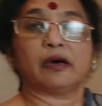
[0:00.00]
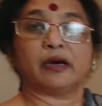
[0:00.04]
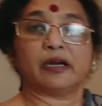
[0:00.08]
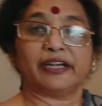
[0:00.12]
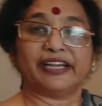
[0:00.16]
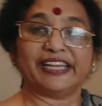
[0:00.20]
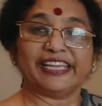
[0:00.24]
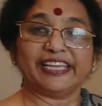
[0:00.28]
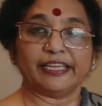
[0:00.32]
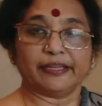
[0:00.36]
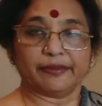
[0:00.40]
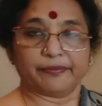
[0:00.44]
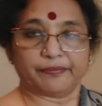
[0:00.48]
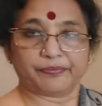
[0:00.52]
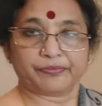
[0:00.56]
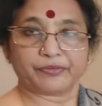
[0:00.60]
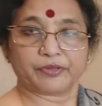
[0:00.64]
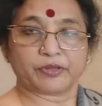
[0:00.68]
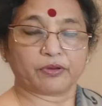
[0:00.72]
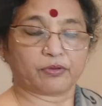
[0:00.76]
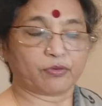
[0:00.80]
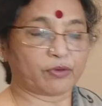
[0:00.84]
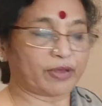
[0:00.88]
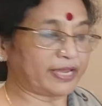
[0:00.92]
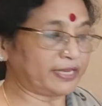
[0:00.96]
D,
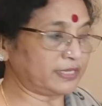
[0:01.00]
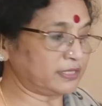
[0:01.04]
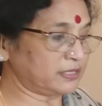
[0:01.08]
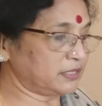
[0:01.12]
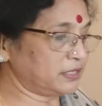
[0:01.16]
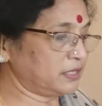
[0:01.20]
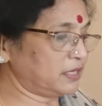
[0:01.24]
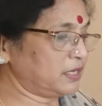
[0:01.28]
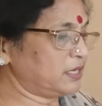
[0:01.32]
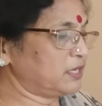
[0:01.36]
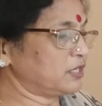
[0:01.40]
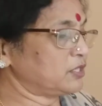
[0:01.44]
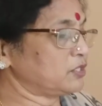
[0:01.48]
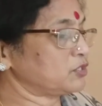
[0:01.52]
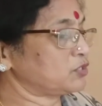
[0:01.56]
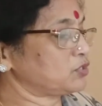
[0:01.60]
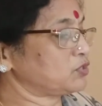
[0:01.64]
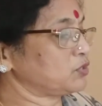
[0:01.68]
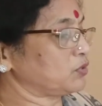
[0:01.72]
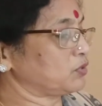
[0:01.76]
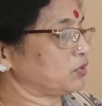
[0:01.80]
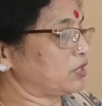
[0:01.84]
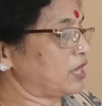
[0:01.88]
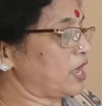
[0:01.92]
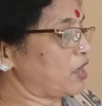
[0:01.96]
right?
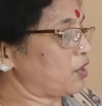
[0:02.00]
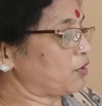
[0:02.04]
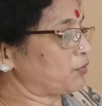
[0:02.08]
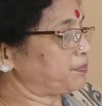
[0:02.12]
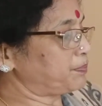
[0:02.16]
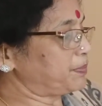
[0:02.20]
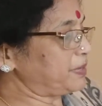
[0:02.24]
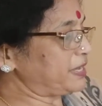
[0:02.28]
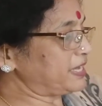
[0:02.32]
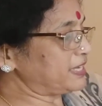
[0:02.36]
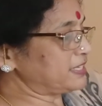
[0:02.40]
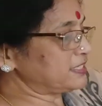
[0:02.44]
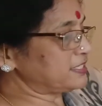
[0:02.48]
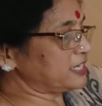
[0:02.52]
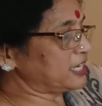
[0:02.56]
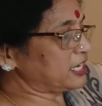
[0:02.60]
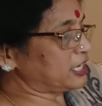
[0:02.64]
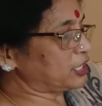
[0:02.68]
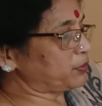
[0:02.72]
So now P is